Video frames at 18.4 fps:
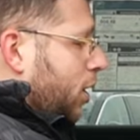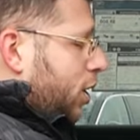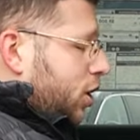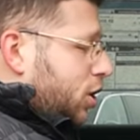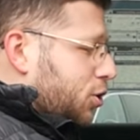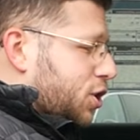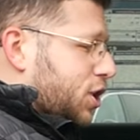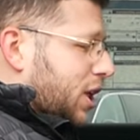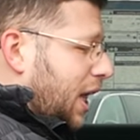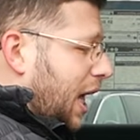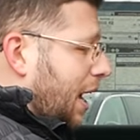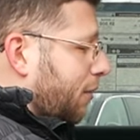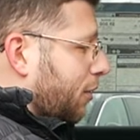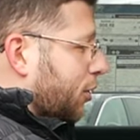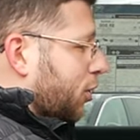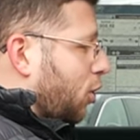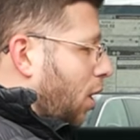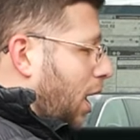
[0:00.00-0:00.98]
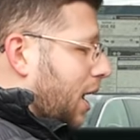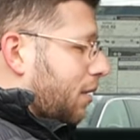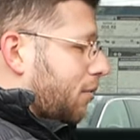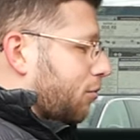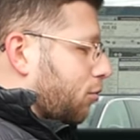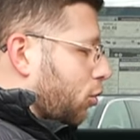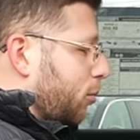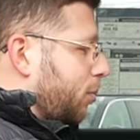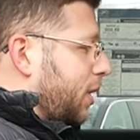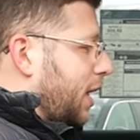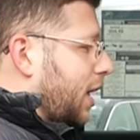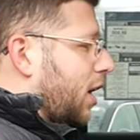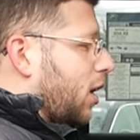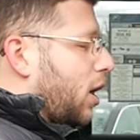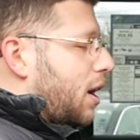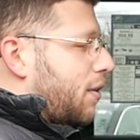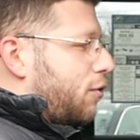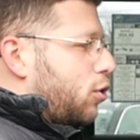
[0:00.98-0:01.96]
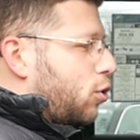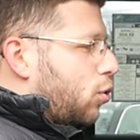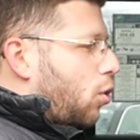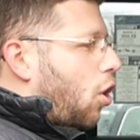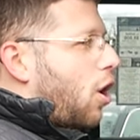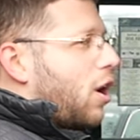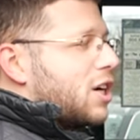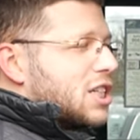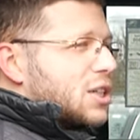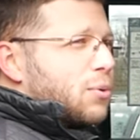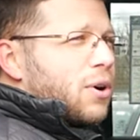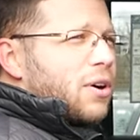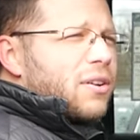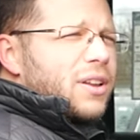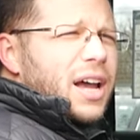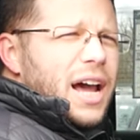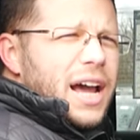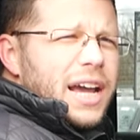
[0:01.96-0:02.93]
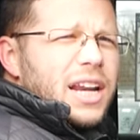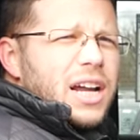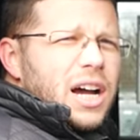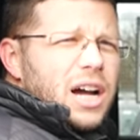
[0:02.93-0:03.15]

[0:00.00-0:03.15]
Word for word: you still have a lot of room here if you are somewhere on the height